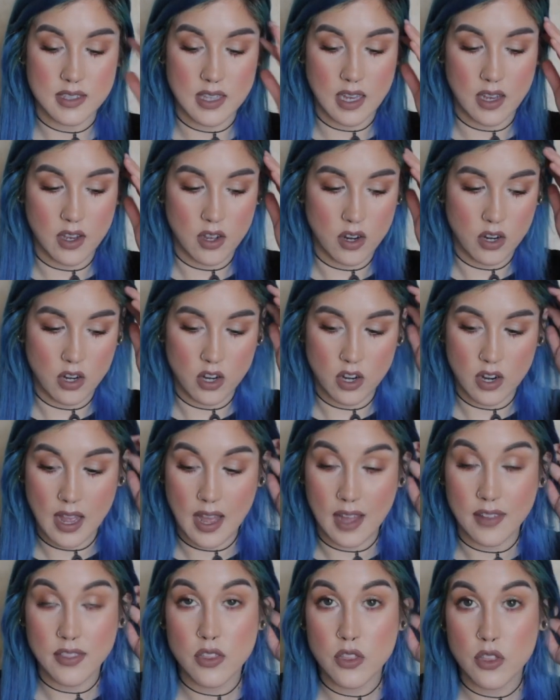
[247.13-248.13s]
that are
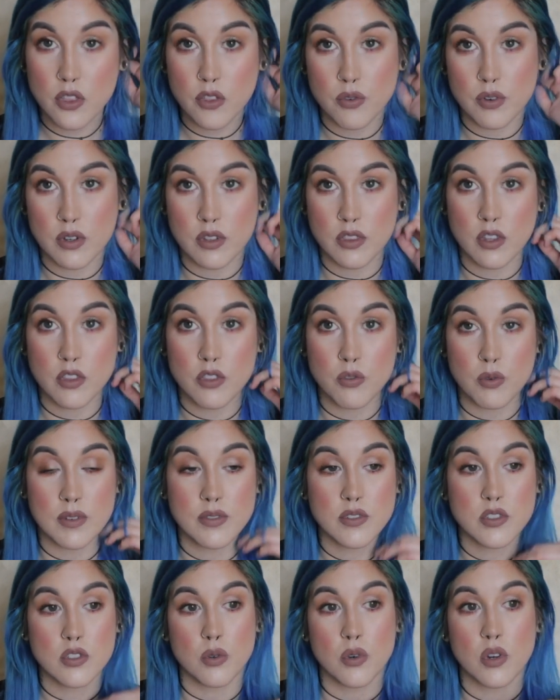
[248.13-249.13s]
at the
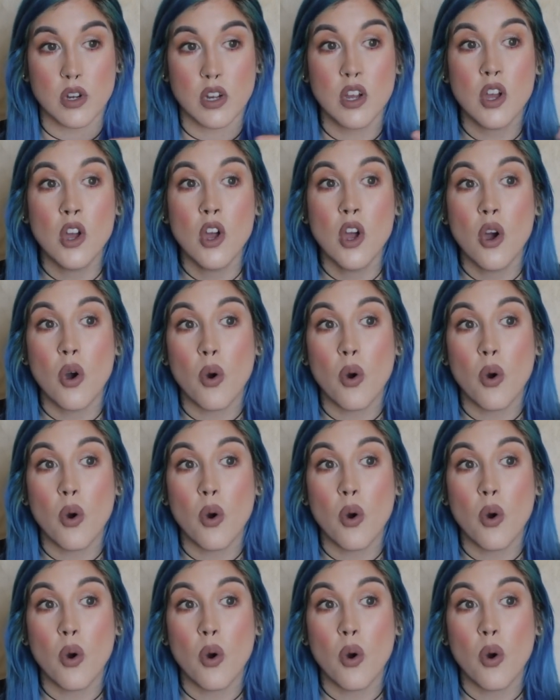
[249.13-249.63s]
thrift store,